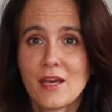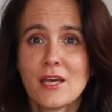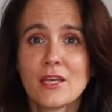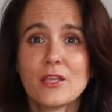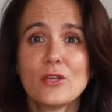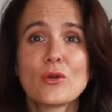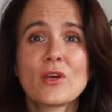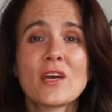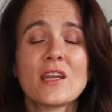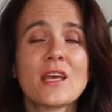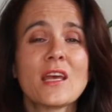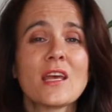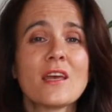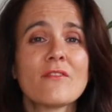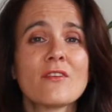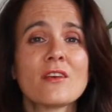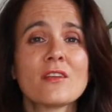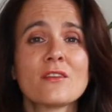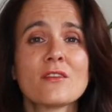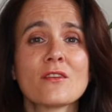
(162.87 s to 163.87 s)
You can
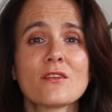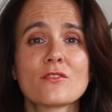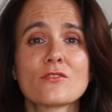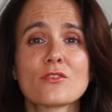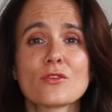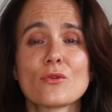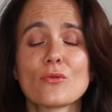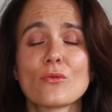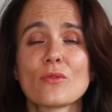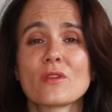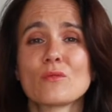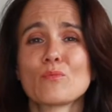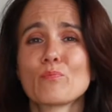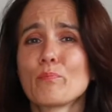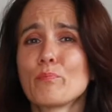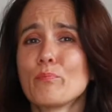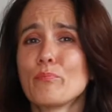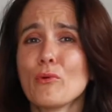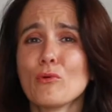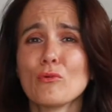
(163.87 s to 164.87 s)
even do the
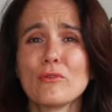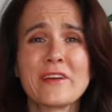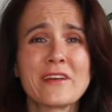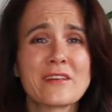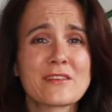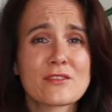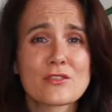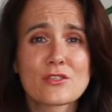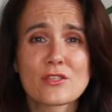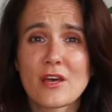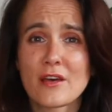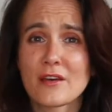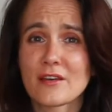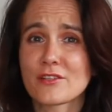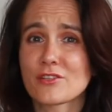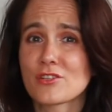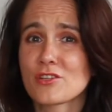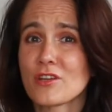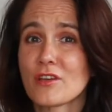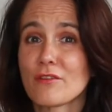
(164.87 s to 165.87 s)
Boolean
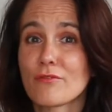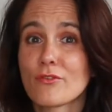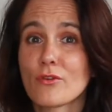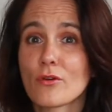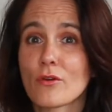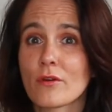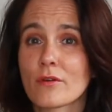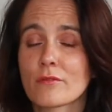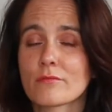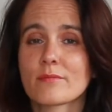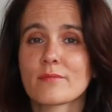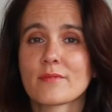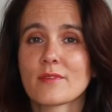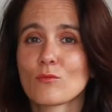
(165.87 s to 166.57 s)
search if you're